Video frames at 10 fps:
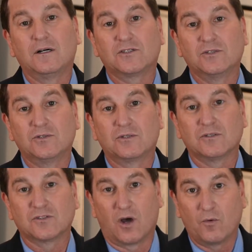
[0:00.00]
to
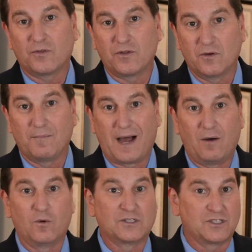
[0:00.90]
consult with you
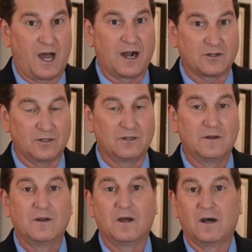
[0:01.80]
about which doctor
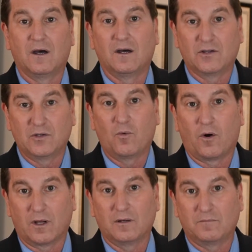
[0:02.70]
you
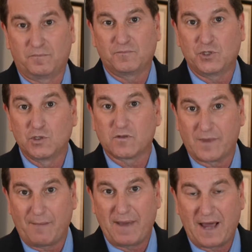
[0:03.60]
want to choose from
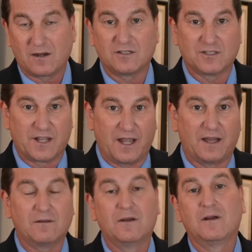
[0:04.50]
that panel. Because
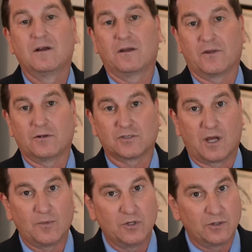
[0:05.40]
again, there are
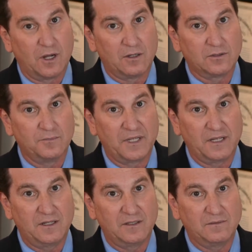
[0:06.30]
some who are known to
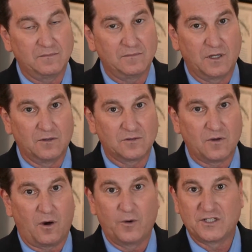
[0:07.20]
be,
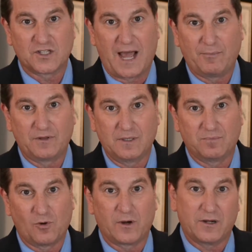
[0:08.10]
always side with the
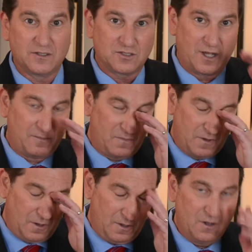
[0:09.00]
employer, and some
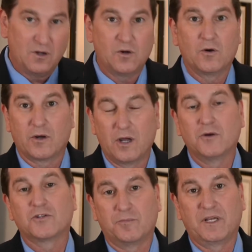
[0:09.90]
who are
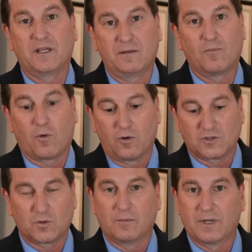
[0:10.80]
known to be more
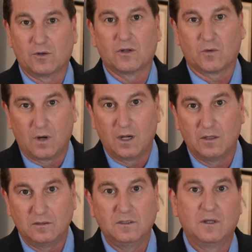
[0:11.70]
sort of middle of the
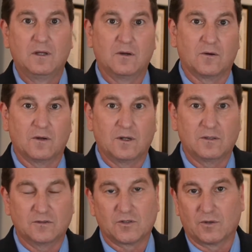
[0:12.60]
road.
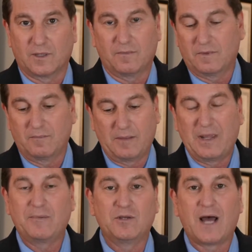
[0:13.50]
Or certainly,
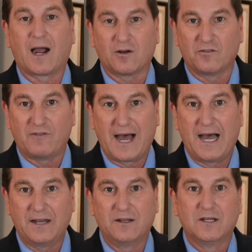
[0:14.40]
maybe you're not going to
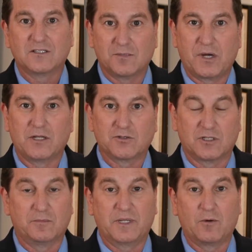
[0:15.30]
find somebody who's
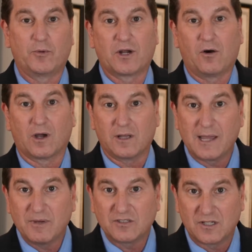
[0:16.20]
going to be what we call a
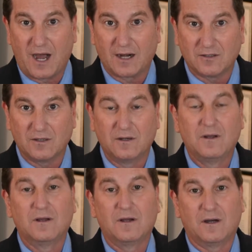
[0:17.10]
claimant's doctor,
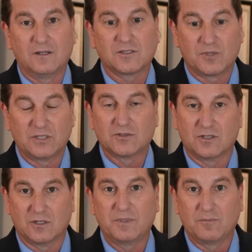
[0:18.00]
somebody who's
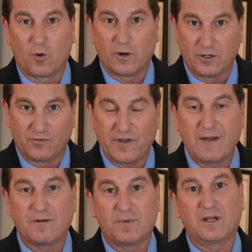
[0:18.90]
going to be more in your
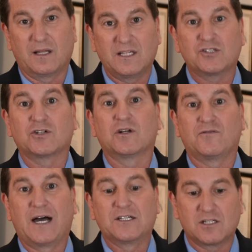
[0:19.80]
favor, but at least you're going to
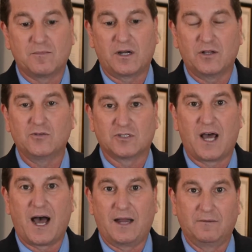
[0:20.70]
find somebody who's
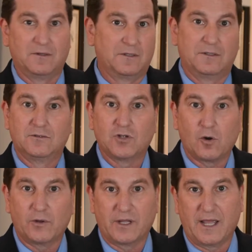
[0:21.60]
not
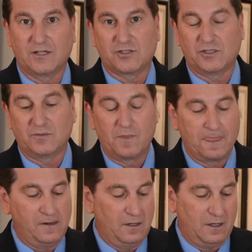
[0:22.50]
totally against you.
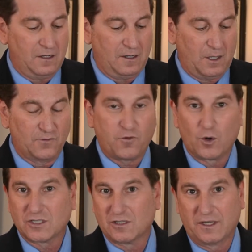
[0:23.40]

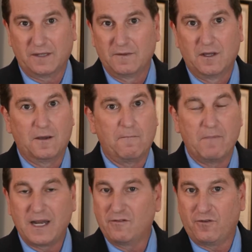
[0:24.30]
Unfortunately,
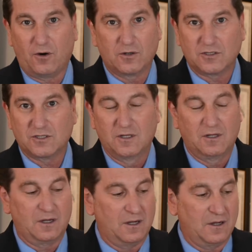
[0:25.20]
many folks
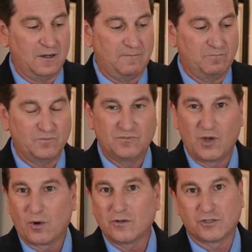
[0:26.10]

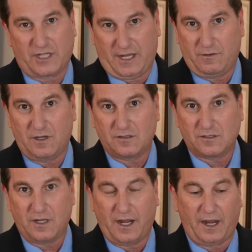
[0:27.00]
don't understand
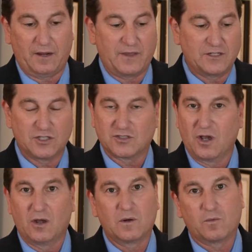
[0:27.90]
this, and they just
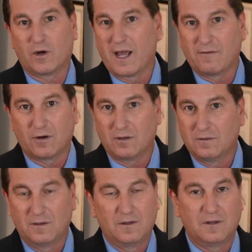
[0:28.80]
go with whatever
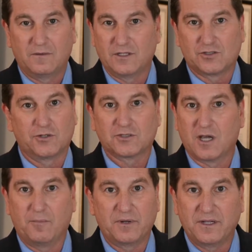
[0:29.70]
the insurance
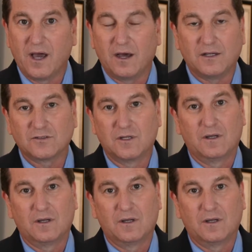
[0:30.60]
company does.